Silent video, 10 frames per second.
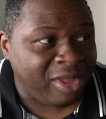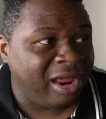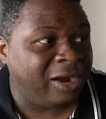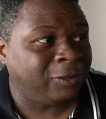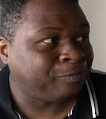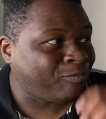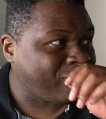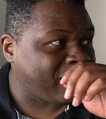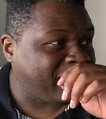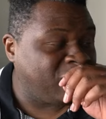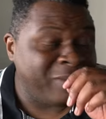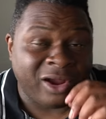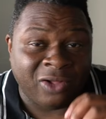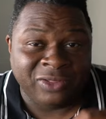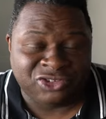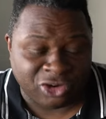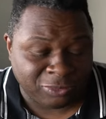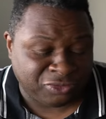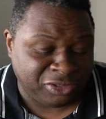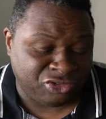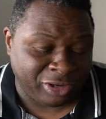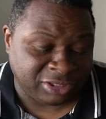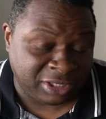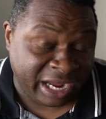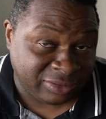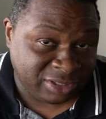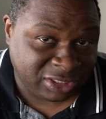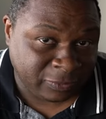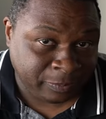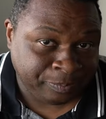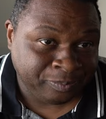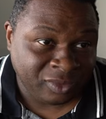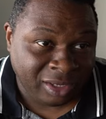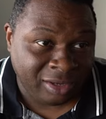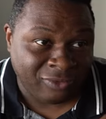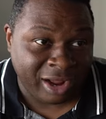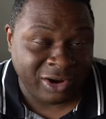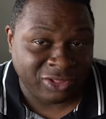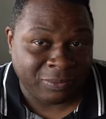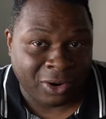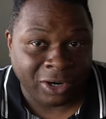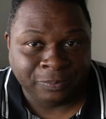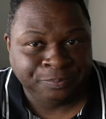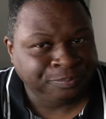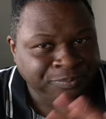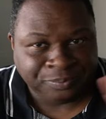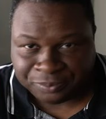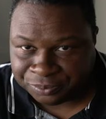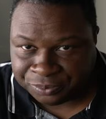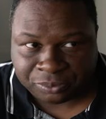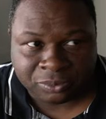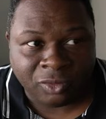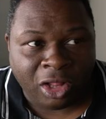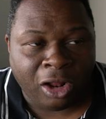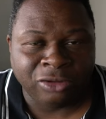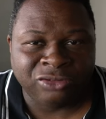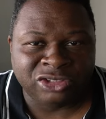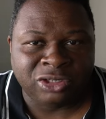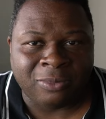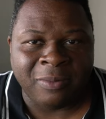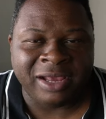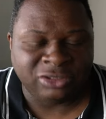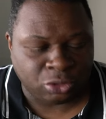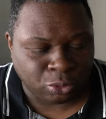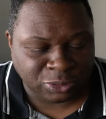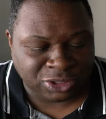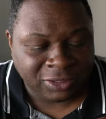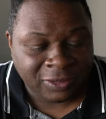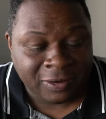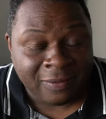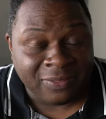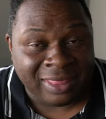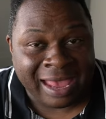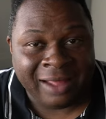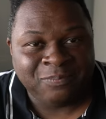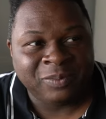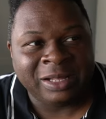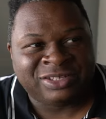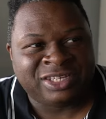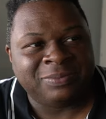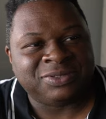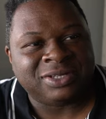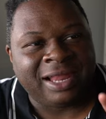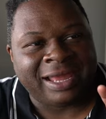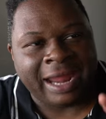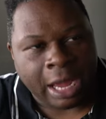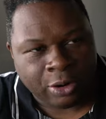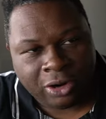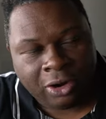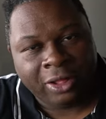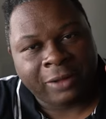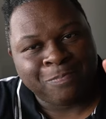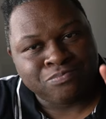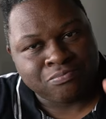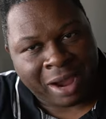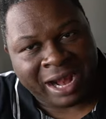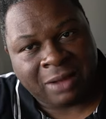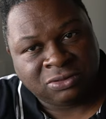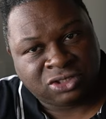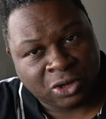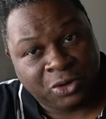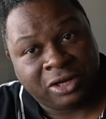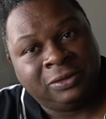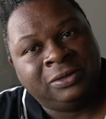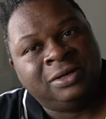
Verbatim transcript: Now, they do make all these syrups, these drinks in house, right here at the bar. All traditional bar making tools. That sips like an alcoholic pineapple soda